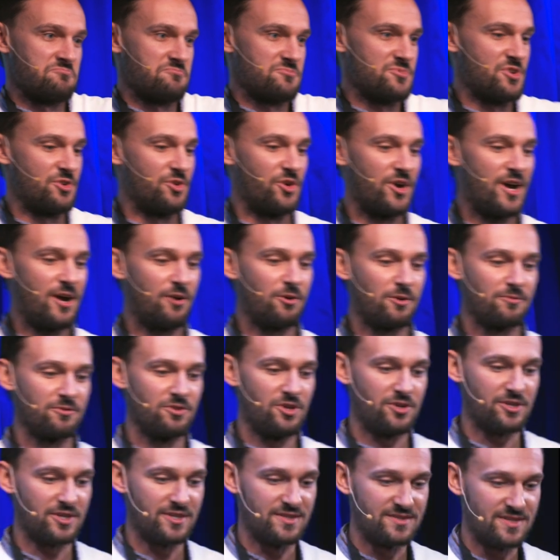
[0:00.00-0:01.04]
however
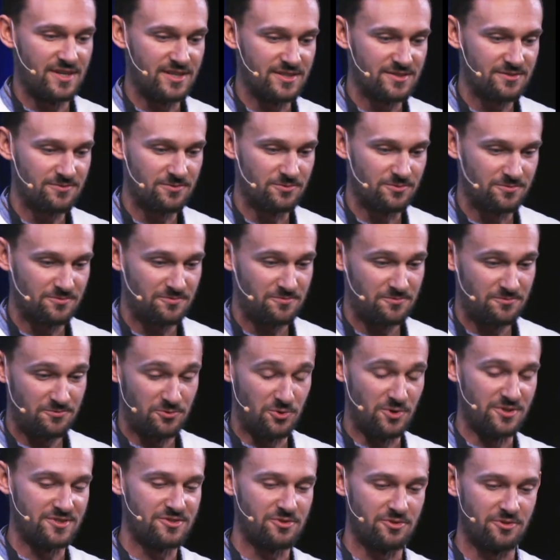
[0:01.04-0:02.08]
long it takes
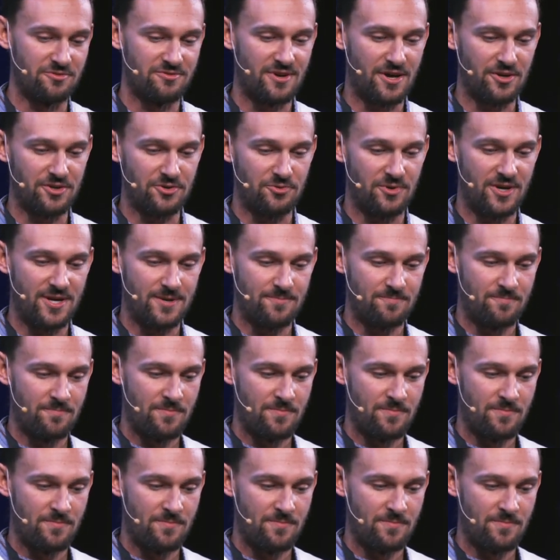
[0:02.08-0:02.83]
for it to evaluate.